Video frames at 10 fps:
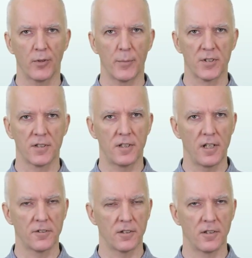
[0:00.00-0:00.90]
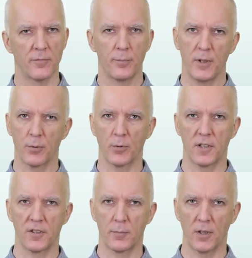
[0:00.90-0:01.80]
representation of people with
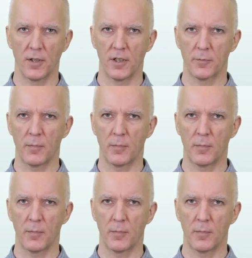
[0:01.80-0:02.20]
disabilities